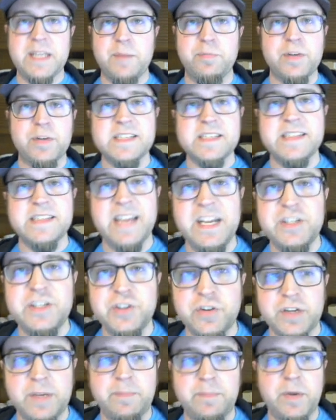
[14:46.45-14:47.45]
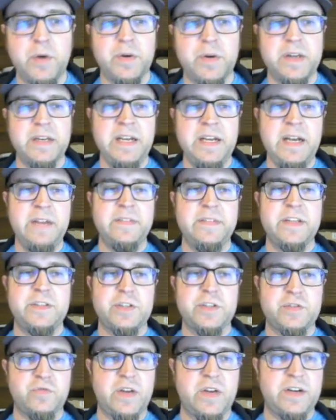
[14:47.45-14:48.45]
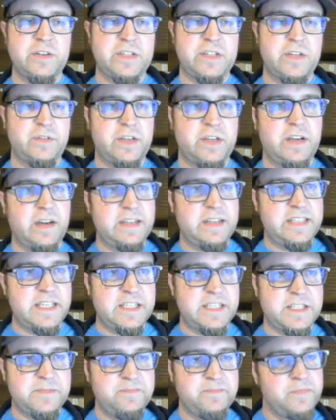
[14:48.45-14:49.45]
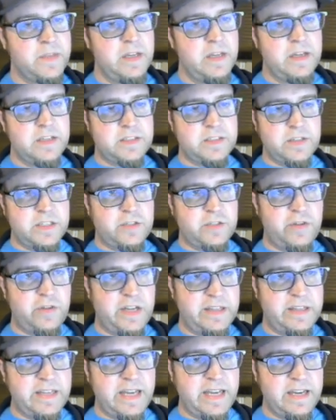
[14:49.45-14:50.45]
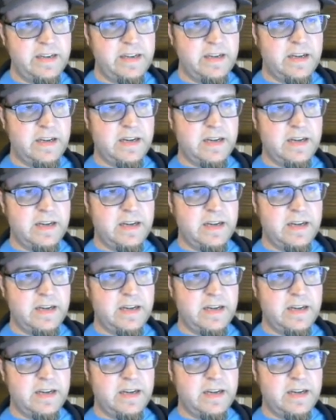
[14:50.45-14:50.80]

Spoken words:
a presentational component that just renders out the contents. So let's create that.